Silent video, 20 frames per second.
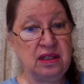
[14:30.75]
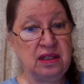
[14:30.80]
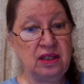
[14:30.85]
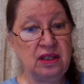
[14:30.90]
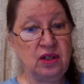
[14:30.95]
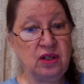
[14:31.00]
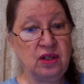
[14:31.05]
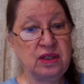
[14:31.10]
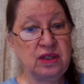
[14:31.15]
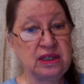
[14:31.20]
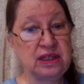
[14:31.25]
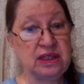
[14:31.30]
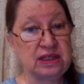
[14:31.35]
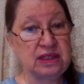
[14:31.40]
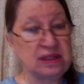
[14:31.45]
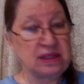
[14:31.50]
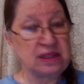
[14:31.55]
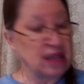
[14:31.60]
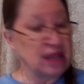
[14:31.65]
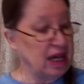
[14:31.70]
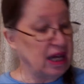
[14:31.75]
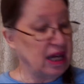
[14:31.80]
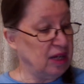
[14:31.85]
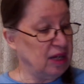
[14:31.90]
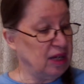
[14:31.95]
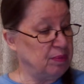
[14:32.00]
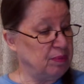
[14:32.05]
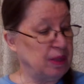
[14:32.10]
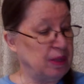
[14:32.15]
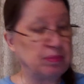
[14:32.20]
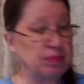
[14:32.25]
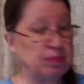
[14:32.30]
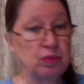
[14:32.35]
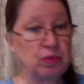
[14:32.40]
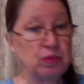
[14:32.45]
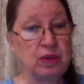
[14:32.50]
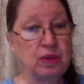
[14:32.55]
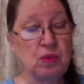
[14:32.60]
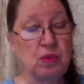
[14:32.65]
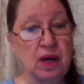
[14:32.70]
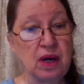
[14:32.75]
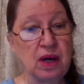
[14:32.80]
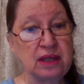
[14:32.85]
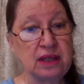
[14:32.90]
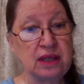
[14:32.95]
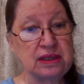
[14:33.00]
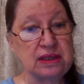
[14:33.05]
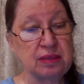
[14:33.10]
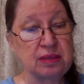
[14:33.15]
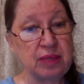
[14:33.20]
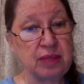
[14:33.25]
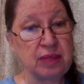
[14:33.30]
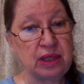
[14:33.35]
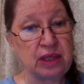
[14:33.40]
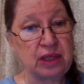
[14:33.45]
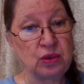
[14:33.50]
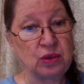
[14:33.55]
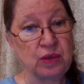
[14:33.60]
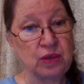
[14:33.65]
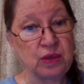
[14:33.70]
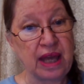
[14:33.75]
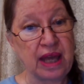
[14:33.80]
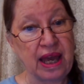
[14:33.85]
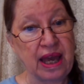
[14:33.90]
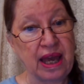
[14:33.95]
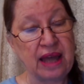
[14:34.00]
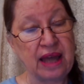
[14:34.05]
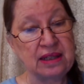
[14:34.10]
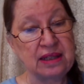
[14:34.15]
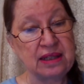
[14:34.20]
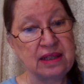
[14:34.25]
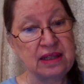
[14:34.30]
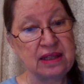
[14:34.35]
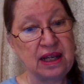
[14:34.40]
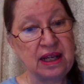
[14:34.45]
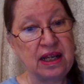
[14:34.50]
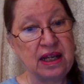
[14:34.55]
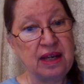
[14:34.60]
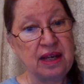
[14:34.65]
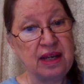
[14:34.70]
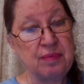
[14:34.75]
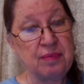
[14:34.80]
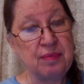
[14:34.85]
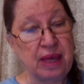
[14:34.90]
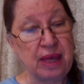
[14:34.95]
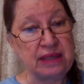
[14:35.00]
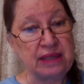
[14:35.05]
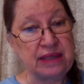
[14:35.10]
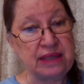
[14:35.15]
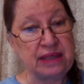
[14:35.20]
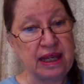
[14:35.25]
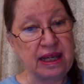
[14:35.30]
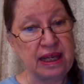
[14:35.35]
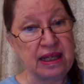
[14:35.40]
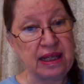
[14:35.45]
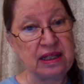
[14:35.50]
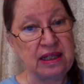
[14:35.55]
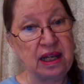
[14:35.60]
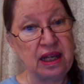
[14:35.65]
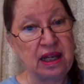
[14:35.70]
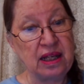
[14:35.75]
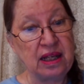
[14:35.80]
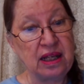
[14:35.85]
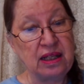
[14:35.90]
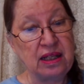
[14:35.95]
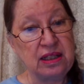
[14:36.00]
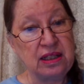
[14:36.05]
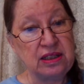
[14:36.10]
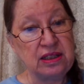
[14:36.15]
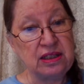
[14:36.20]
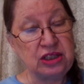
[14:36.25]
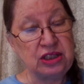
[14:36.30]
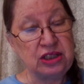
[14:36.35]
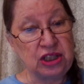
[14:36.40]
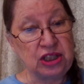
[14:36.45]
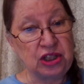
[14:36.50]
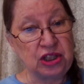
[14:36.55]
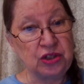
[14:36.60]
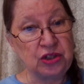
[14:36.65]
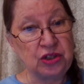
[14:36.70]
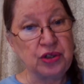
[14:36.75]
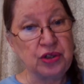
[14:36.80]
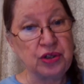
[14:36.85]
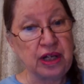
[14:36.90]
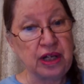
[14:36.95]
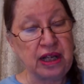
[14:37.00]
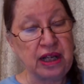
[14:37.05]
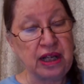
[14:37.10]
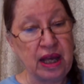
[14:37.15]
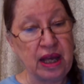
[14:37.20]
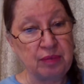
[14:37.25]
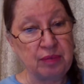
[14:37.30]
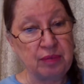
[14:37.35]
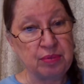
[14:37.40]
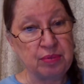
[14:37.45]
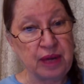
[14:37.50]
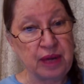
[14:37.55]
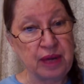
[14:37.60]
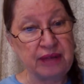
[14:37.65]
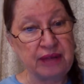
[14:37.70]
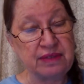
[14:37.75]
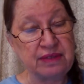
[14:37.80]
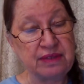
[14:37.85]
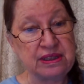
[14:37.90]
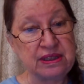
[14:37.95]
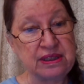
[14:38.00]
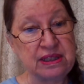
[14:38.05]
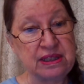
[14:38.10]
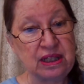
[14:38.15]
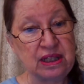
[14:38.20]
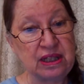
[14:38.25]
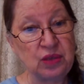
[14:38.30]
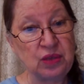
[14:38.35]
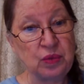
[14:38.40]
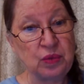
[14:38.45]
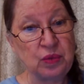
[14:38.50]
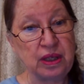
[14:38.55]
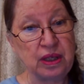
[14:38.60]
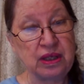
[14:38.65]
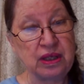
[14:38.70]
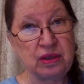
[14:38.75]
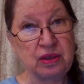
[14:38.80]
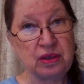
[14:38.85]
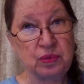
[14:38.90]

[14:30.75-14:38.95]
This is the kind of people we want, somebody who can't maintain security and privacy with